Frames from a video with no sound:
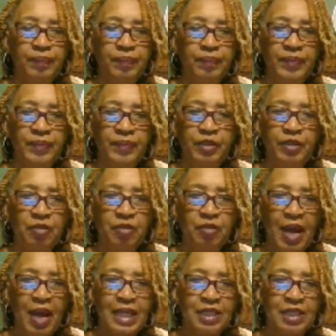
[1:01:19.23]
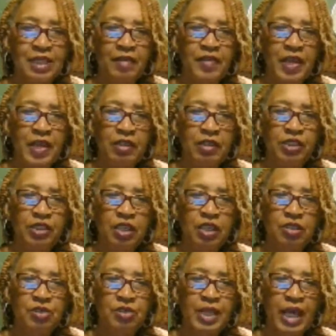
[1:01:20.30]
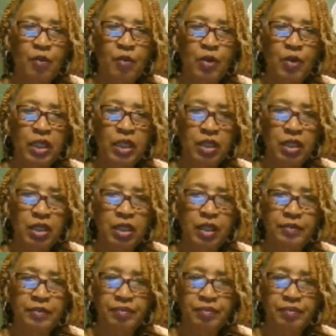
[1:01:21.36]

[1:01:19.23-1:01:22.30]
the writers of those shows that were good,